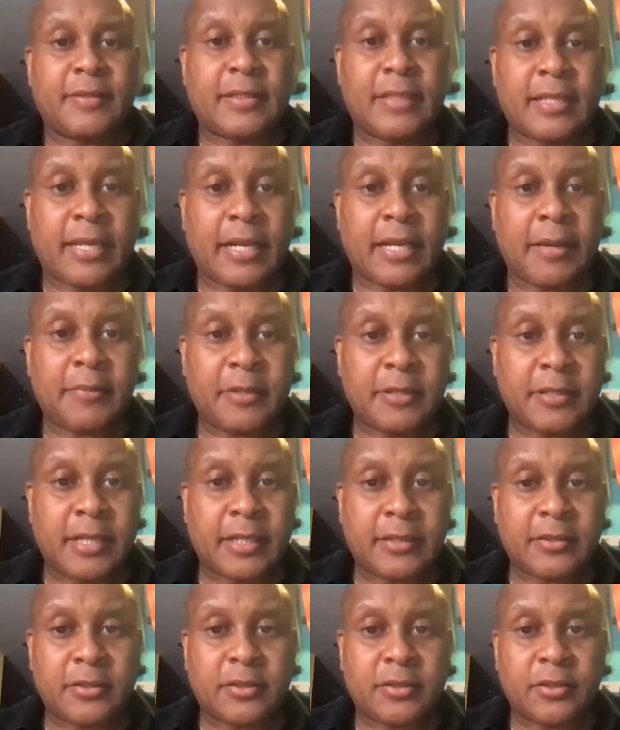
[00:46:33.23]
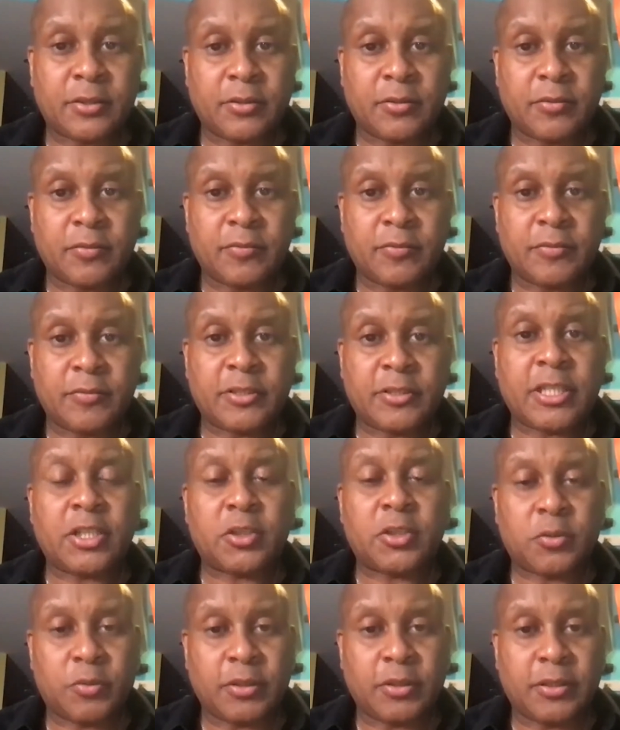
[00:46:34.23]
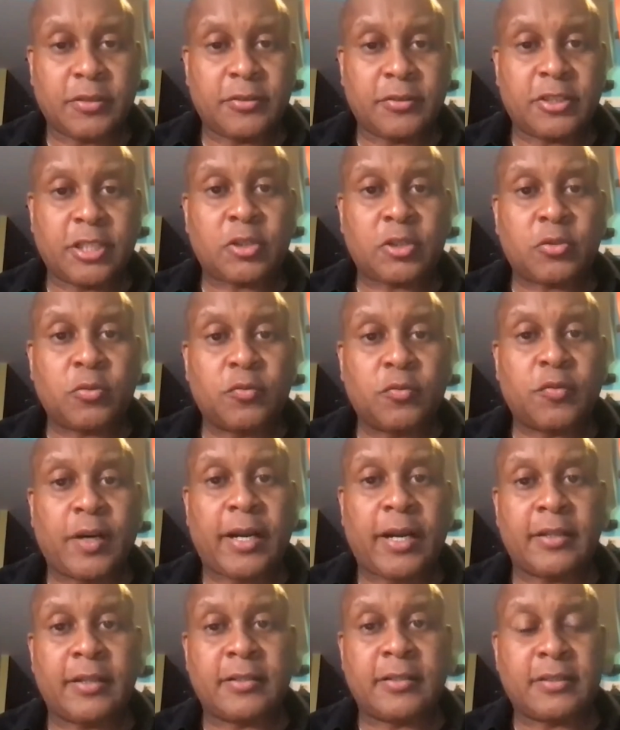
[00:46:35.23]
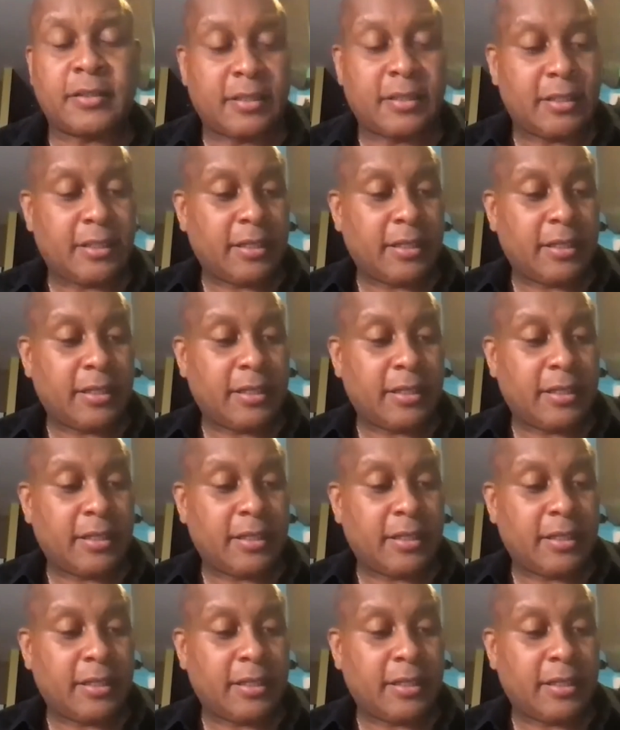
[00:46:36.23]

that I'm connected to sexually, sexual violence,